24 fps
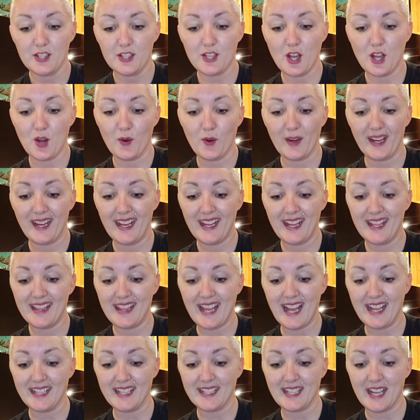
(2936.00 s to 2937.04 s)
So in
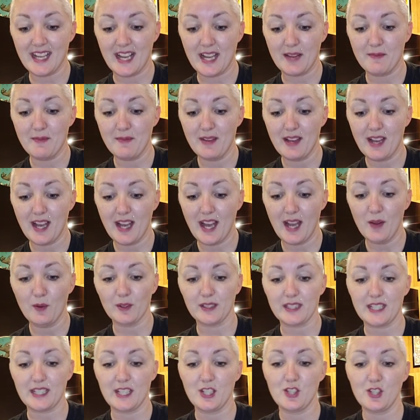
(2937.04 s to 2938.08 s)
that time, I
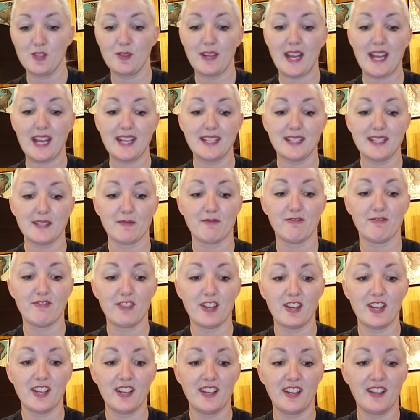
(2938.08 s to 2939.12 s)
will teach you guys some
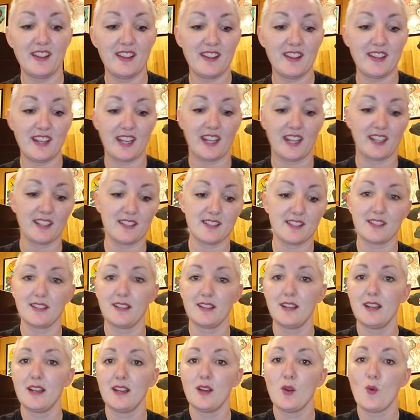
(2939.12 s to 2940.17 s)
fun things
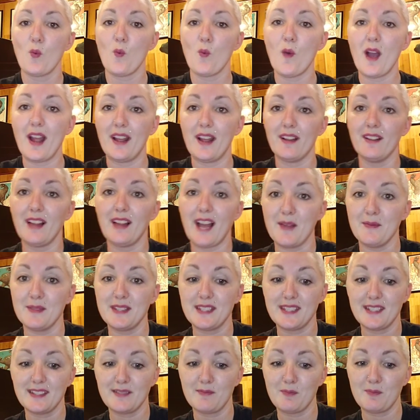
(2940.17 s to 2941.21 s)
while
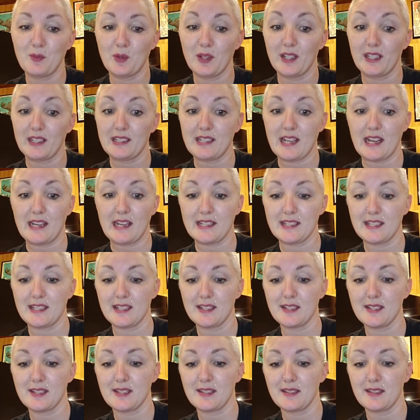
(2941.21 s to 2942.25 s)
I'm putting
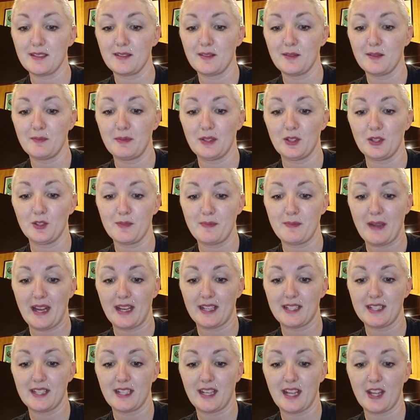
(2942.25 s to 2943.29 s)
Titus's build
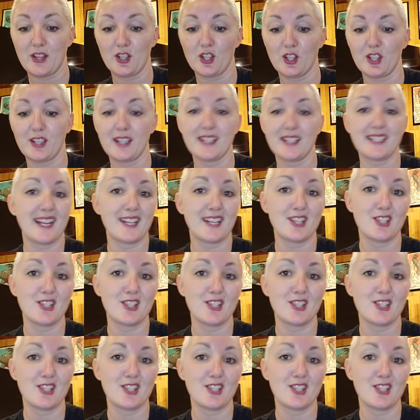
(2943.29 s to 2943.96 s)
back together, because